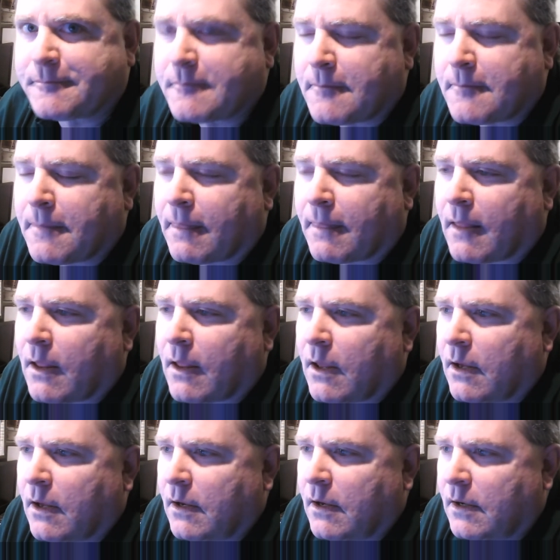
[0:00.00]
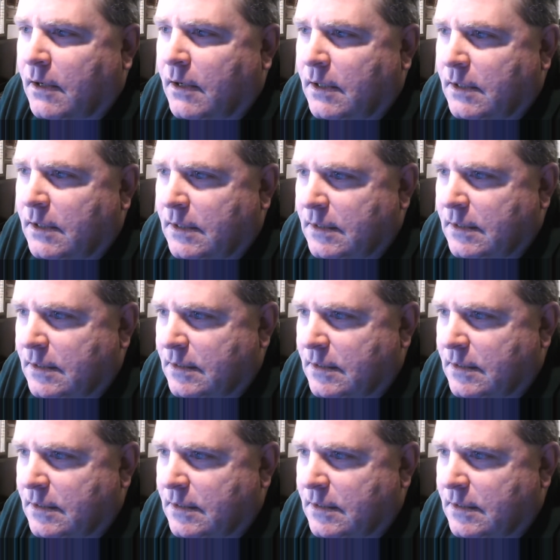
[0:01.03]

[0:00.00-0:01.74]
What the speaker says: No one is speaking in this clip.